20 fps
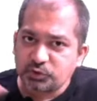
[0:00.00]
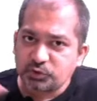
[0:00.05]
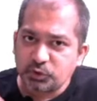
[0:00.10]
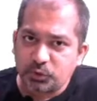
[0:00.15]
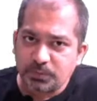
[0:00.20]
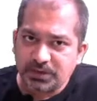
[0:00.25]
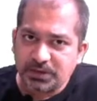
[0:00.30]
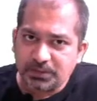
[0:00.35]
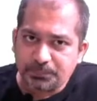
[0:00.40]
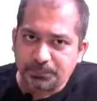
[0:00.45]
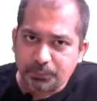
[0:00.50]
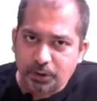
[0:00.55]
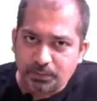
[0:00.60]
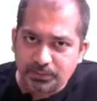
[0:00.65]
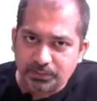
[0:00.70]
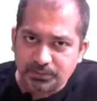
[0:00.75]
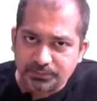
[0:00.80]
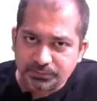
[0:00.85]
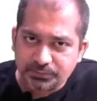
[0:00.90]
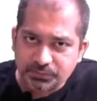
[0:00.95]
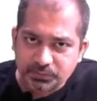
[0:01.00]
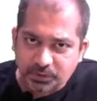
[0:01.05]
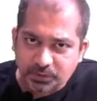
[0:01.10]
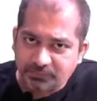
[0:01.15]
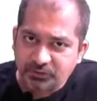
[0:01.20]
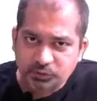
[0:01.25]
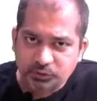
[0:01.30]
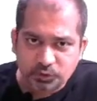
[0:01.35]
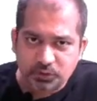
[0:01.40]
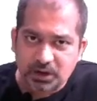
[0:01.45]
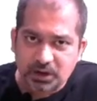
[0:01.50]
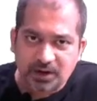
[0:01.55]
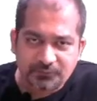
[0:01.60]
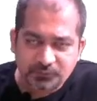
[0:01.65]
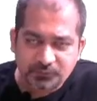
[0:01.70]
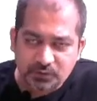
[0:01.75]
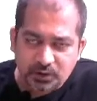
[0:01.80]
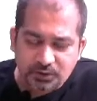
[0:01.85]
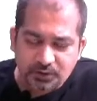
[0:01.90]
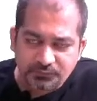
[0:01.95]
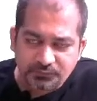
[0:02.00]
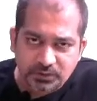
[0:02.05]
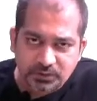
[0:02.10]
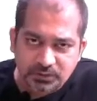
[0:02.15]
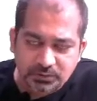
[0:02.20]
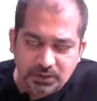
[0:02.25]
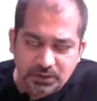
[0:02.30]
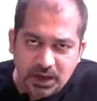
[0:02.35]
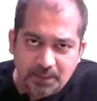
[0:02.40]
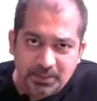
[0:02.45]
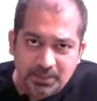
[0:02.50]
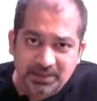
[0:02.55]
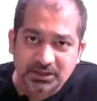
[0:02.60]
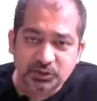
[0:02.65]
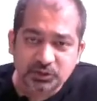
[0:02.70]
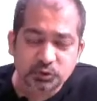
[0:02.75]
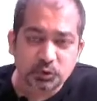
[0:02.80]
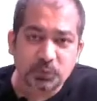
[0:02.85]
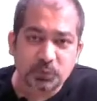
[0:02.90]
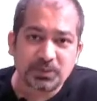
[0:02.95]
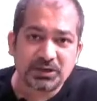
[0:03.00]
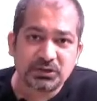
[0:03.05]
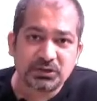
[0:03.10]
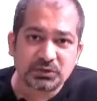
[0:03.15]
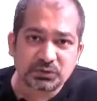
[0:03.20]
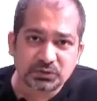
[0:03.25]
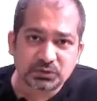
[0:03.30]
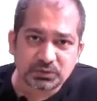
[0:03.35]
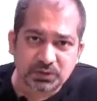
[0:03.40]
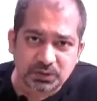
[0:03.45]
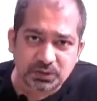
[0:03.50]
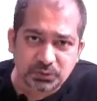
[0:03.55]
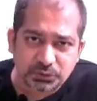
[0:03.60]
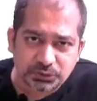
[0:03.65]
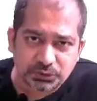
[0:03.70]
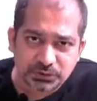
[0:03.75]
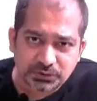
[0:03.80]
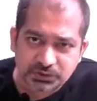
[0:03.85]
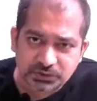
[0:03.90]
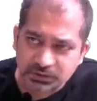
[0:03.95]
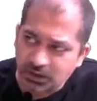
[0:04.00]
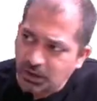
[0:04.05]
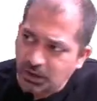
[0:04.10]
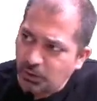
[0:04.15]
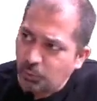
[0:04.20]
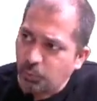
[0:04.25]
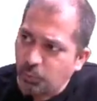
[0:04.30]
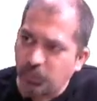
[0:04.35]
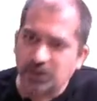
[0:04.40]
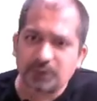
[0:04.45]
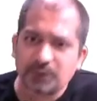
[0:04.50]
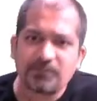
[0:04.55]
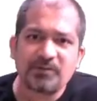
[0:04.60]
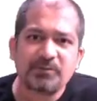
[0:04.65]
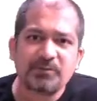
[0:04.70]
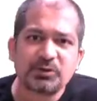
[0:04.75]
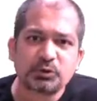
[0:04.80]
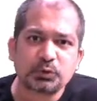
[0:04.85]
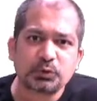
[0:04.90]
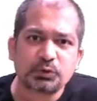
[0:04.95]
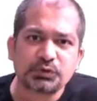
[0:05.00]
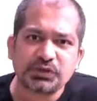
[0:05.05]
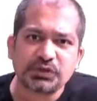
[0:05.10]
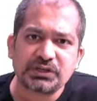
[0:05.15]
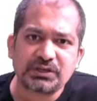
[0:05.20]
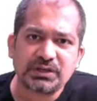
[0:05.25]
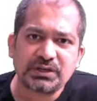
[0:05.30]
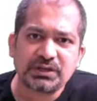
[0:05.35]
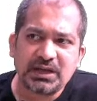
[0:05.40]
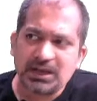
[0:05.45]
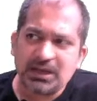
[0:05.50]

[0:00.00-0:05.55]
so many problems, among the so many solutions, one will be chosen.